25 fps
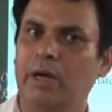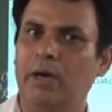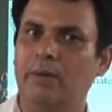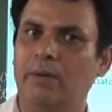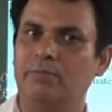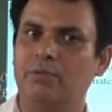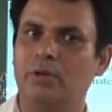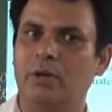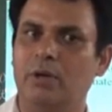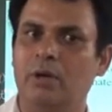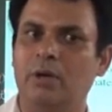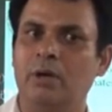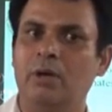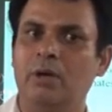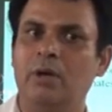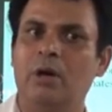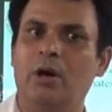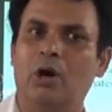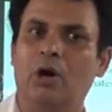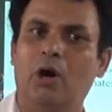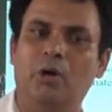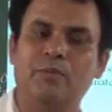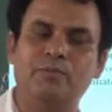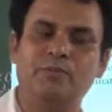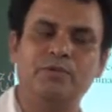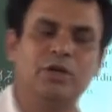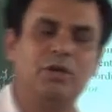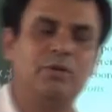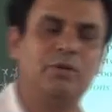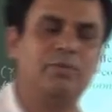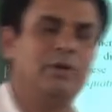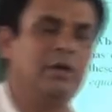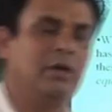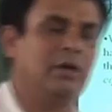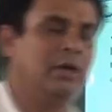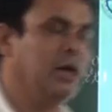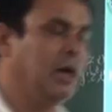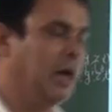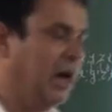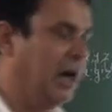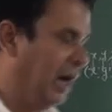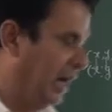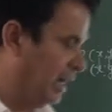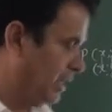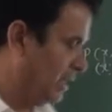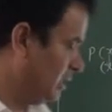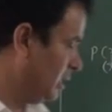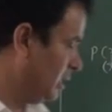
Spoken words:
one of the observer,